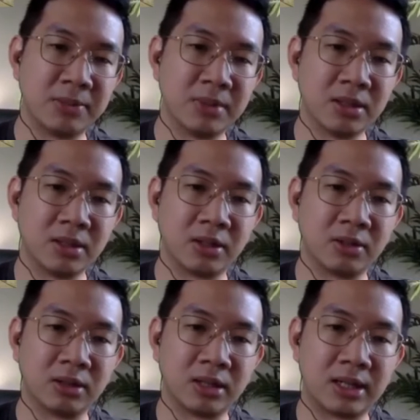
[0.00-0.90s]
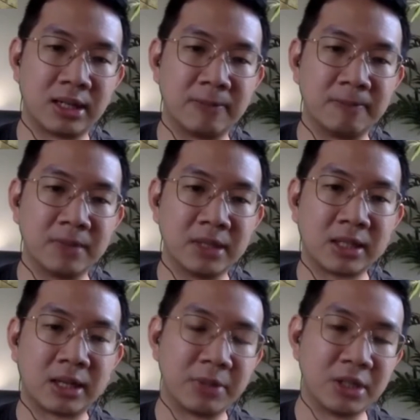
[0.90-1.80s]
sometimes,
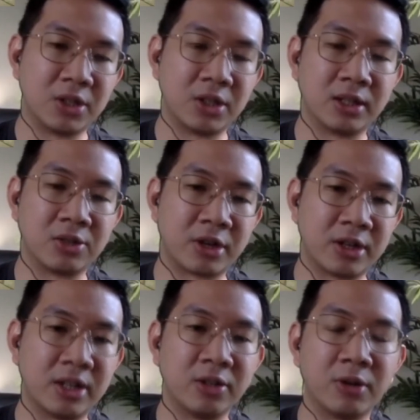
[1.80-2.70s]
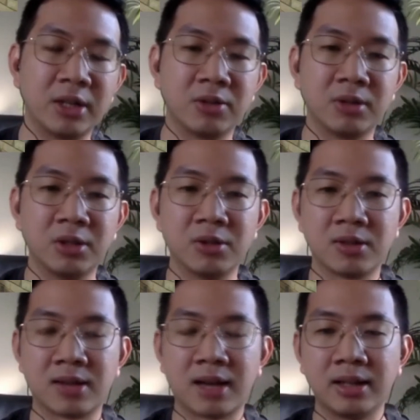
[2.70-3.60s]
coming here and try to integrate to a new
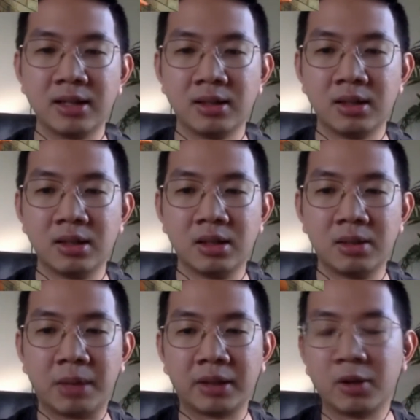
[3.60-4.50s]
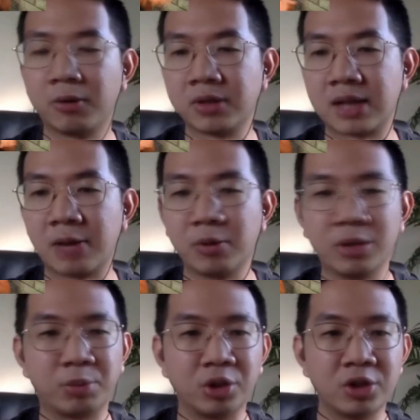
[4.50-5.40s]
society. But I think over time,
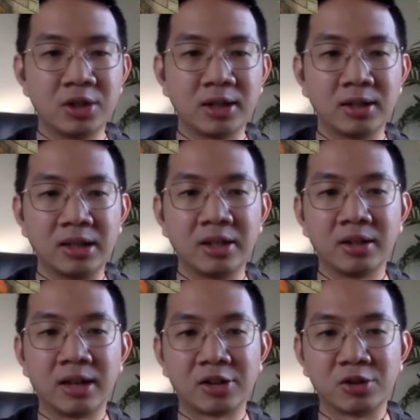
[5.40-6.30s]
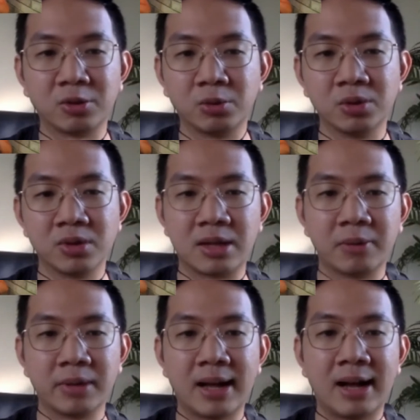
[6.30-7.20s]
we appreciate the international roots
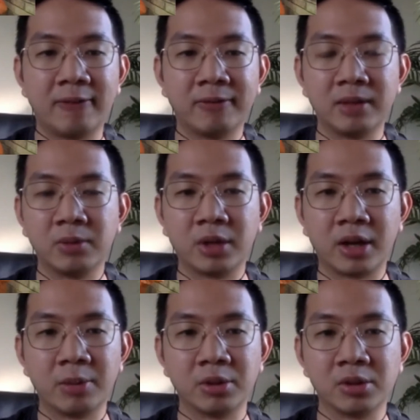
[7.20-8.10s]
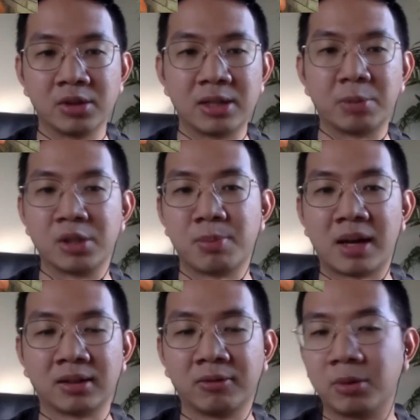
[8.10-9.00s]
that we have, and we are able to seek
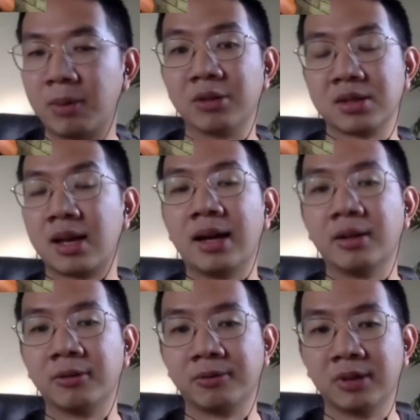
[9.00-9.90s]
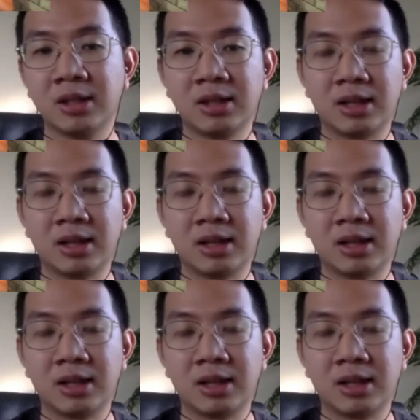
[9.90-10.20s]
perspective from outside of,